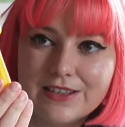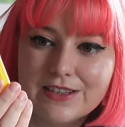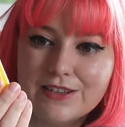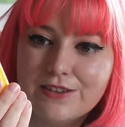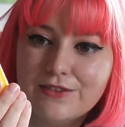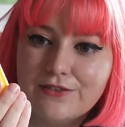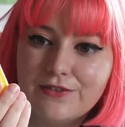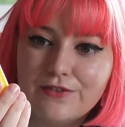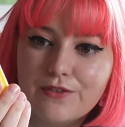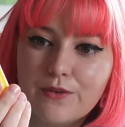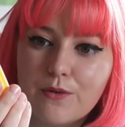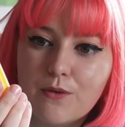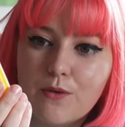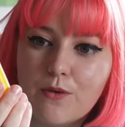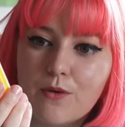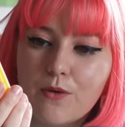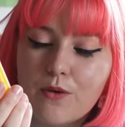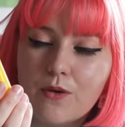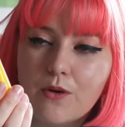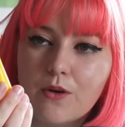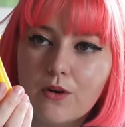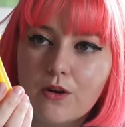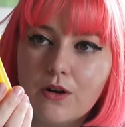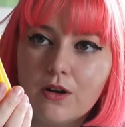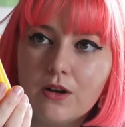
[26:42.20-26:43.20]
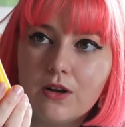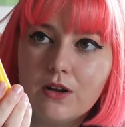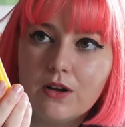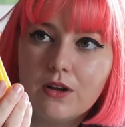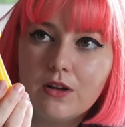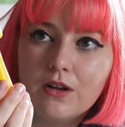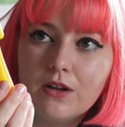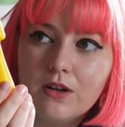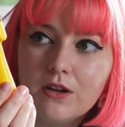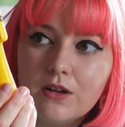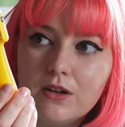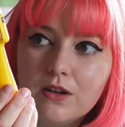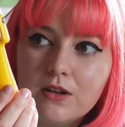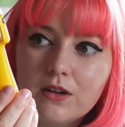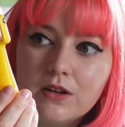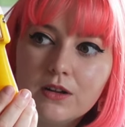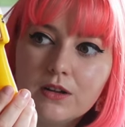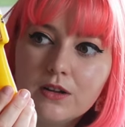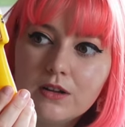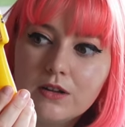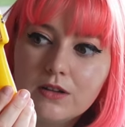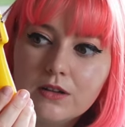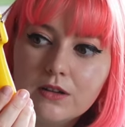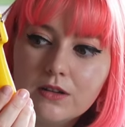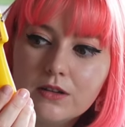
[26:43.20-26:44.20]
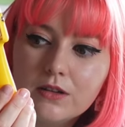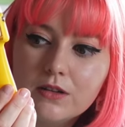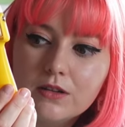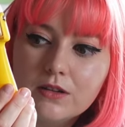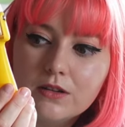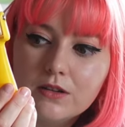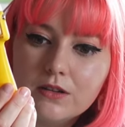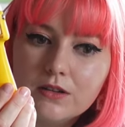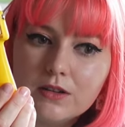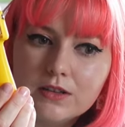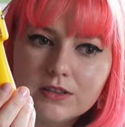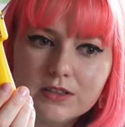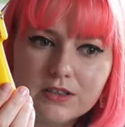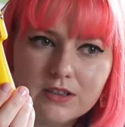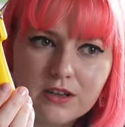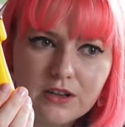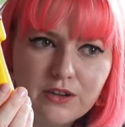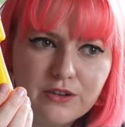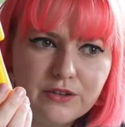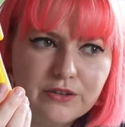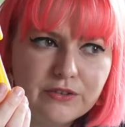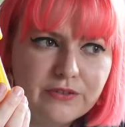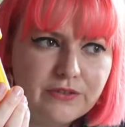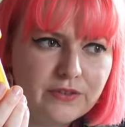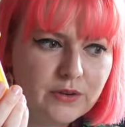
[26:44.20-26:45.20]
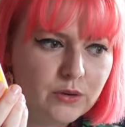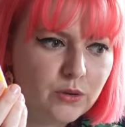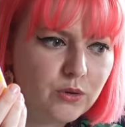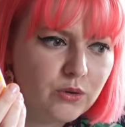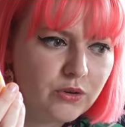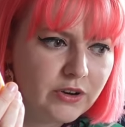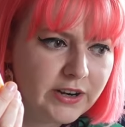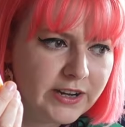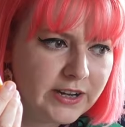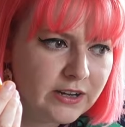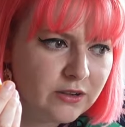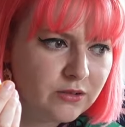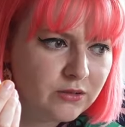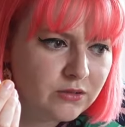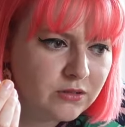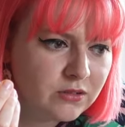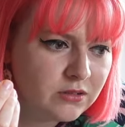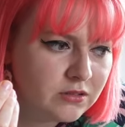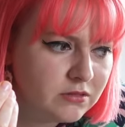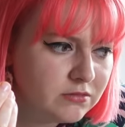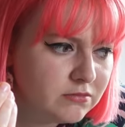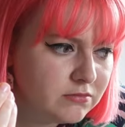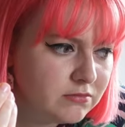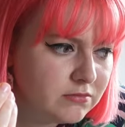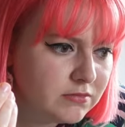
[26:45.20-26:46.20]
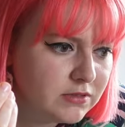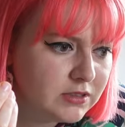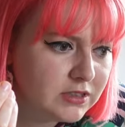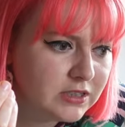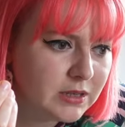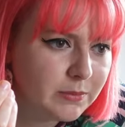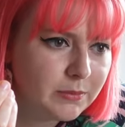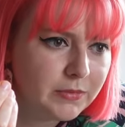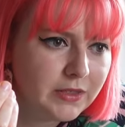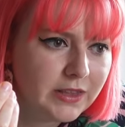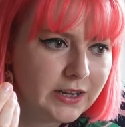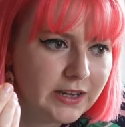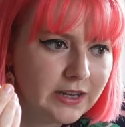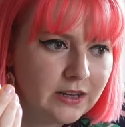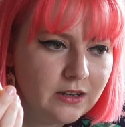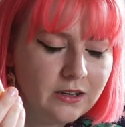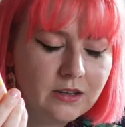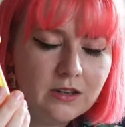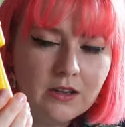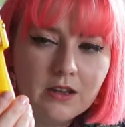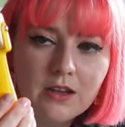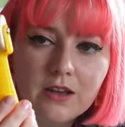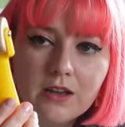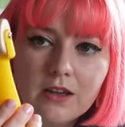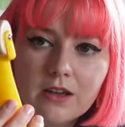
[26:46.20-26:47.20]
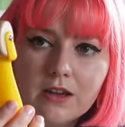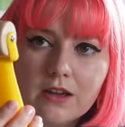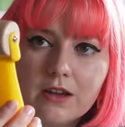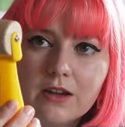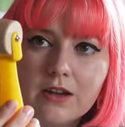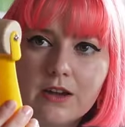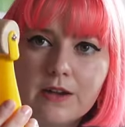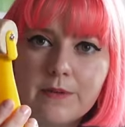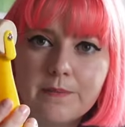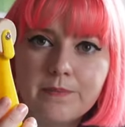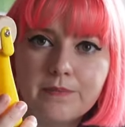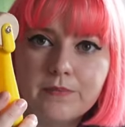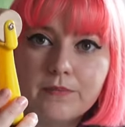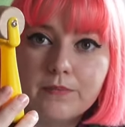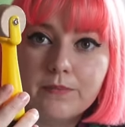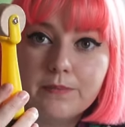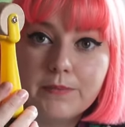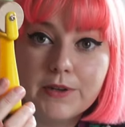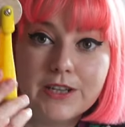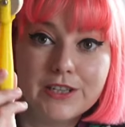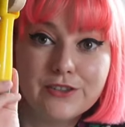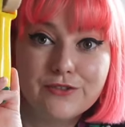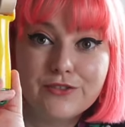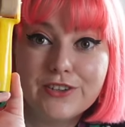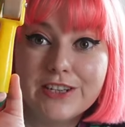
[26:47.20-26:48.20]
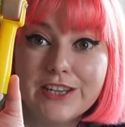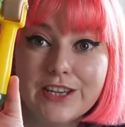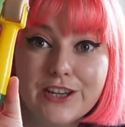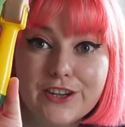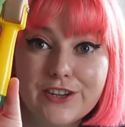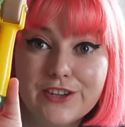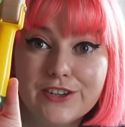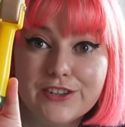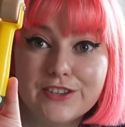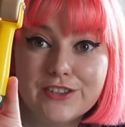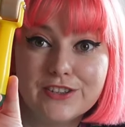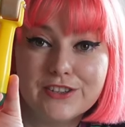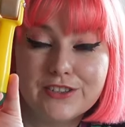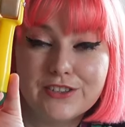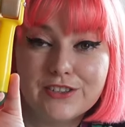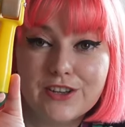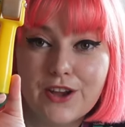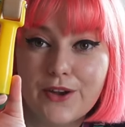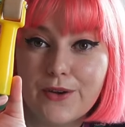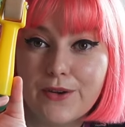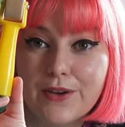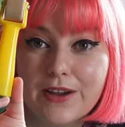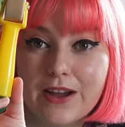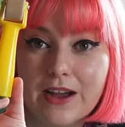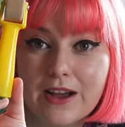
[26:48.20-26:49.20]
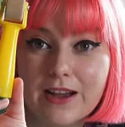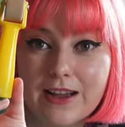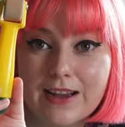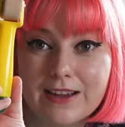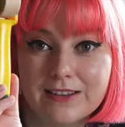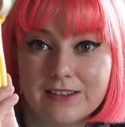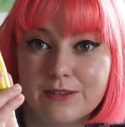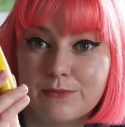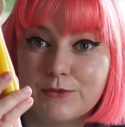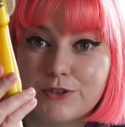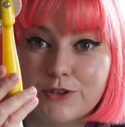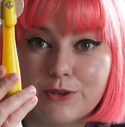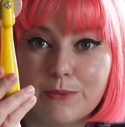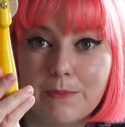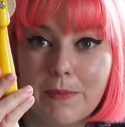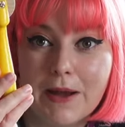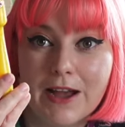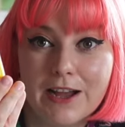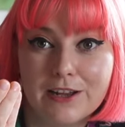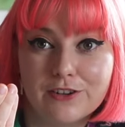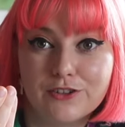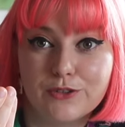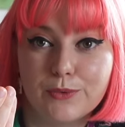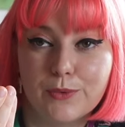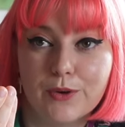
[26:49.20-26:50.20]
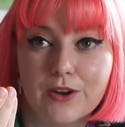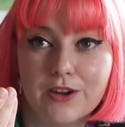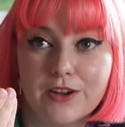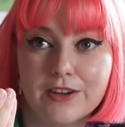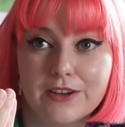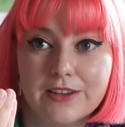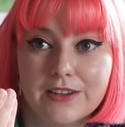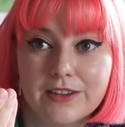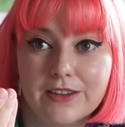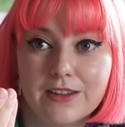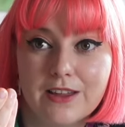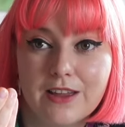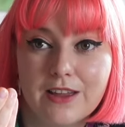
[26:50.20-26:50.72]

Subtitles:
for, I don't know, flooring or something. But it's really good. So as I'm doing patchwork,